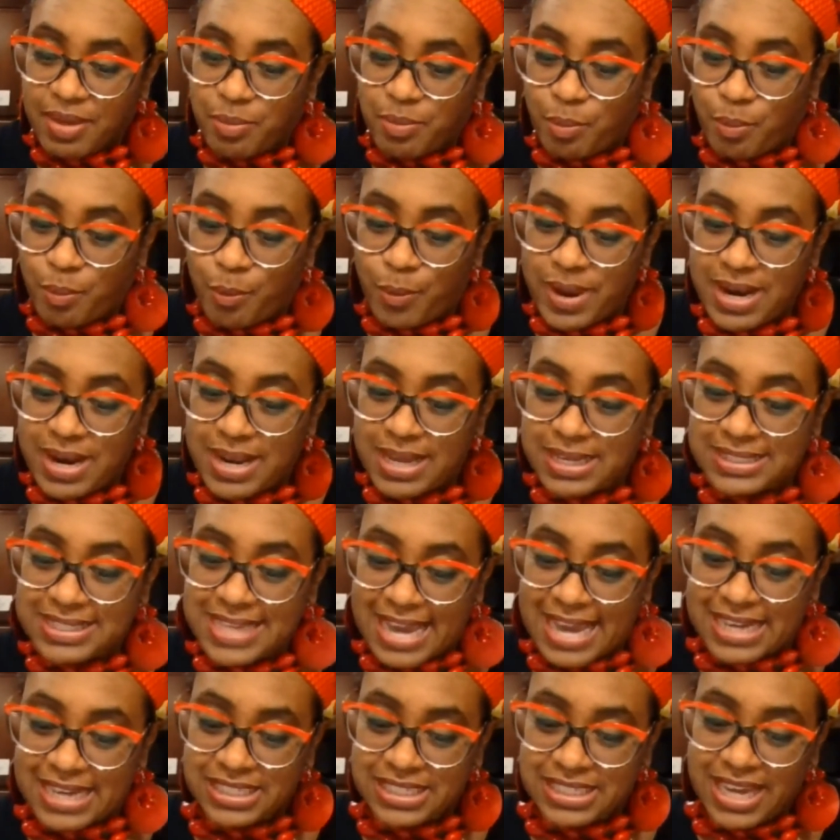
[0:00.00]
We need
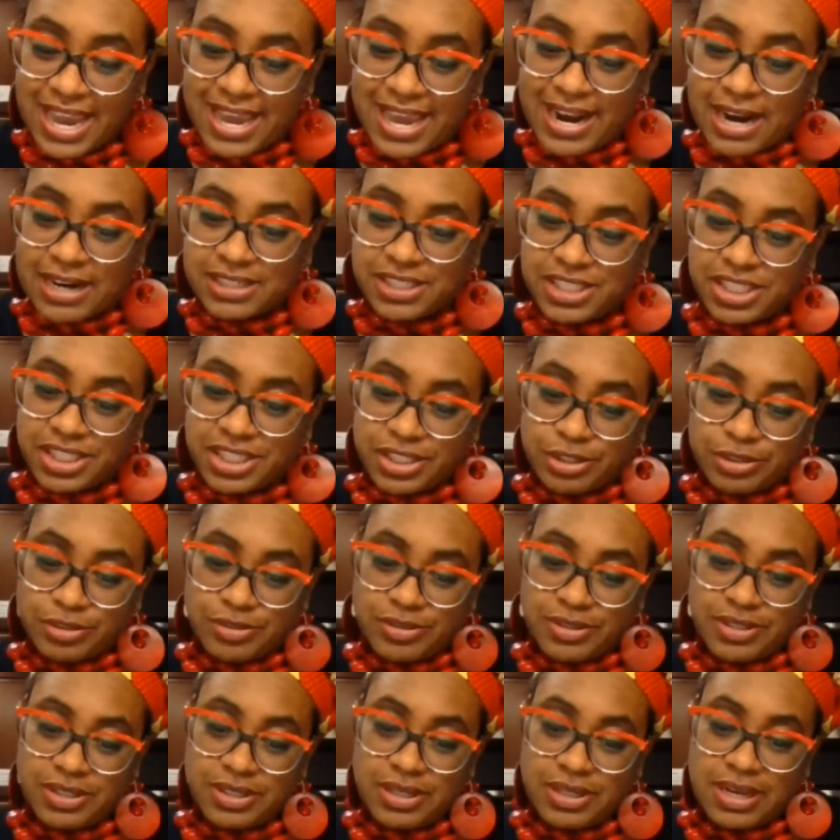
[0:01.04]
to educate our
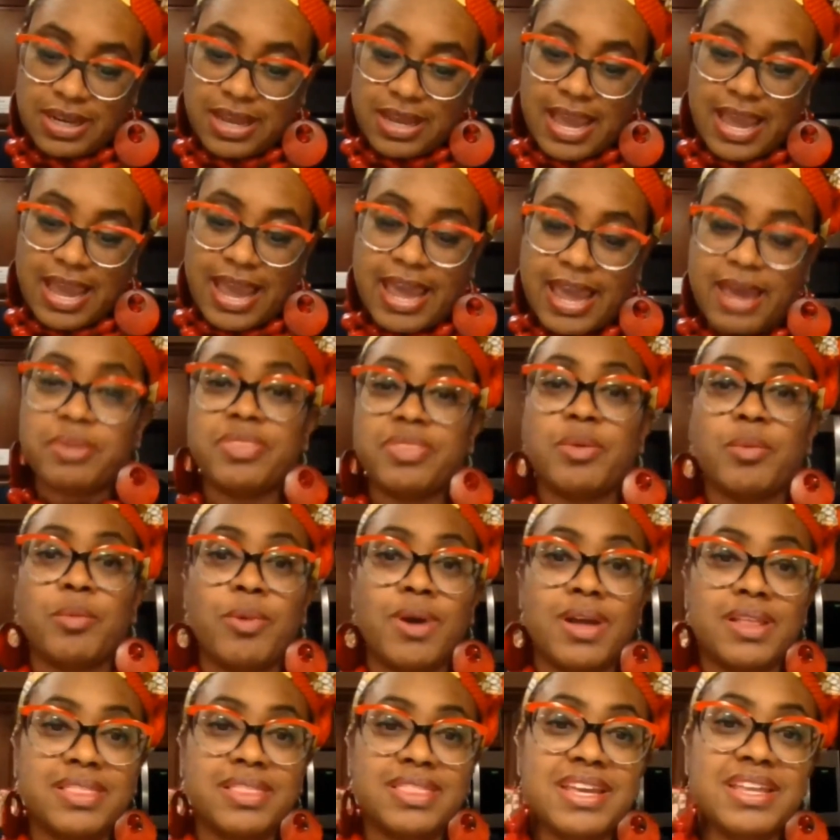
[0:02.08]
children. And the
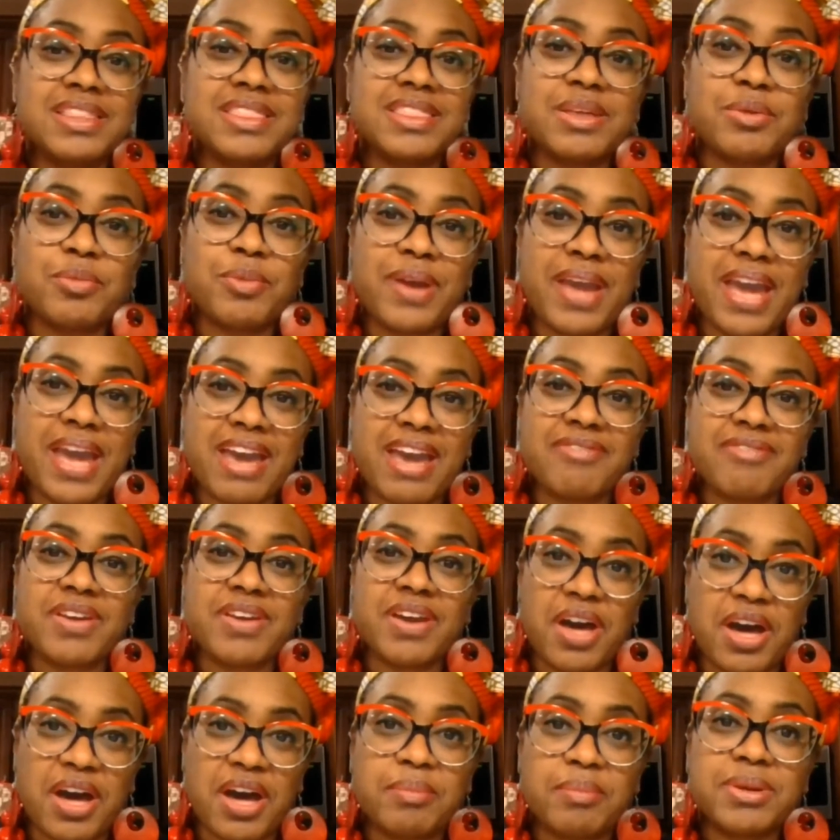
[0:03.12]
one thing that we have in
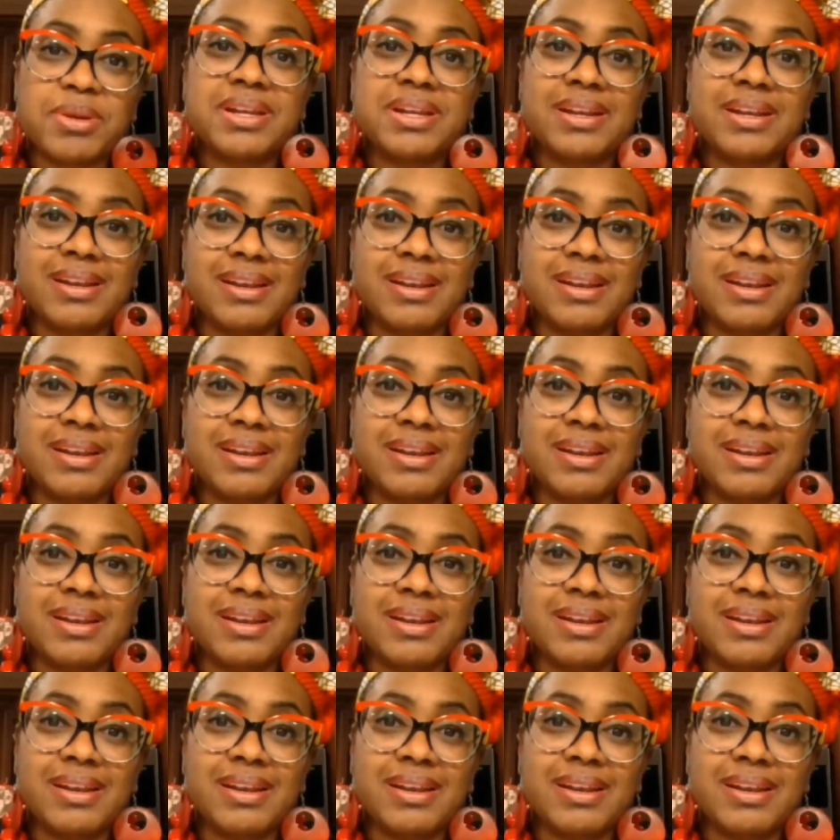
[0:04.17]
common